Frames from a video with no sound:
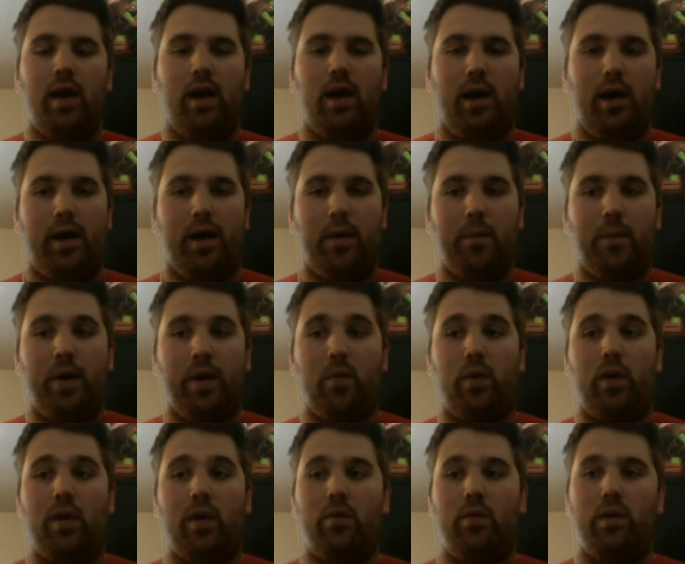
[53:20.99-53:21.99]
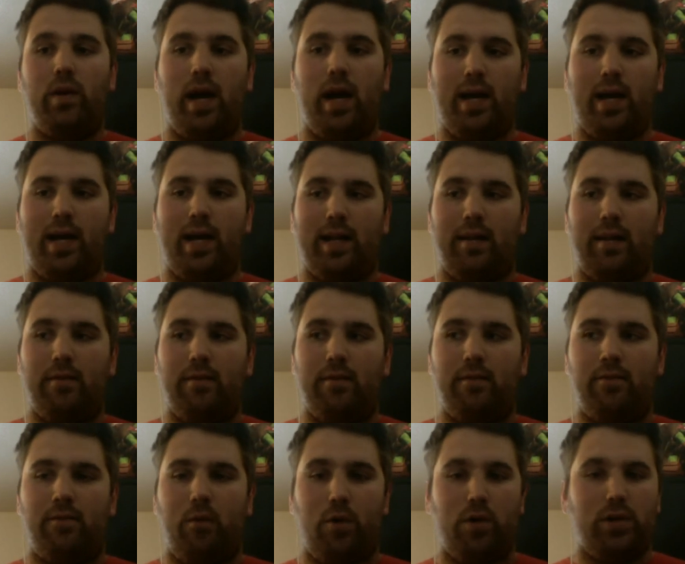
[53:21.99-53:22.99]
But we're not going to
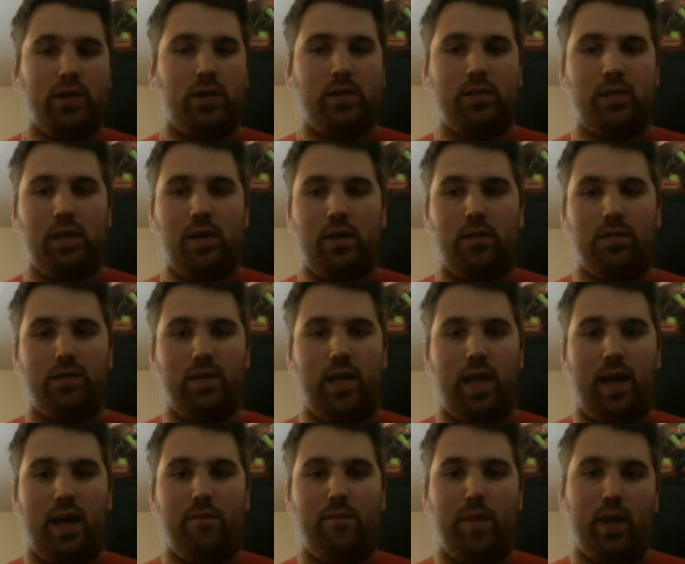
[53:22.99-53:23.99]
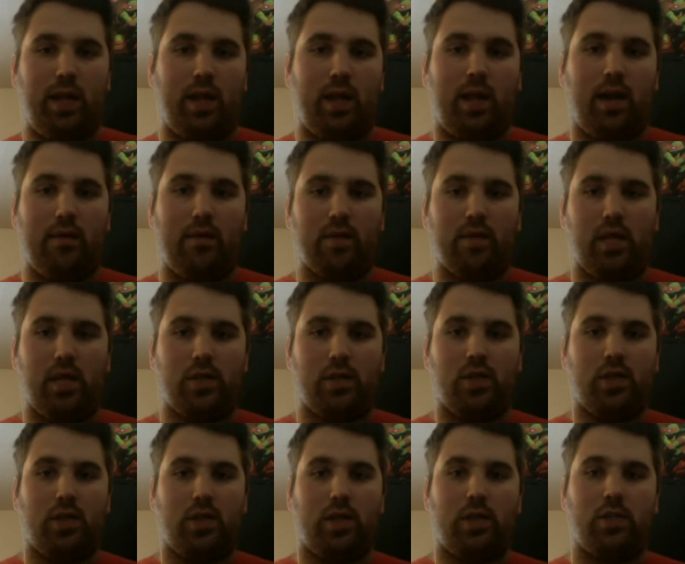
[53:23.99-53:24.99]
force ourselves to have many
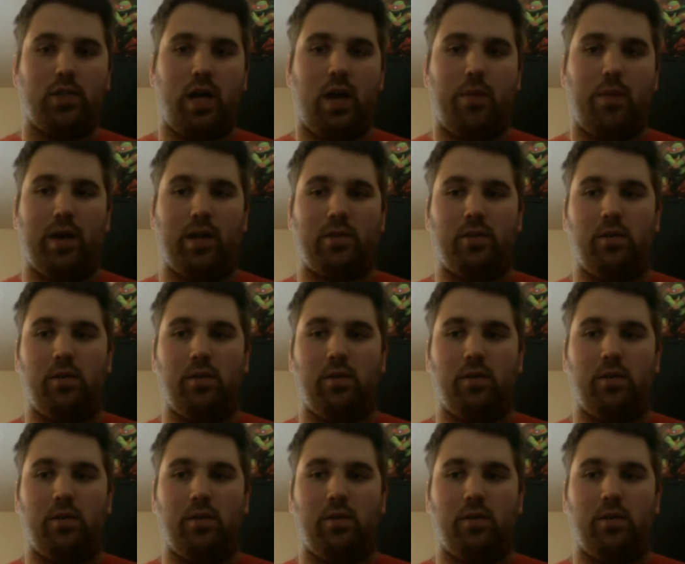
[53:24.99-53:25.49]
conversations on each topic.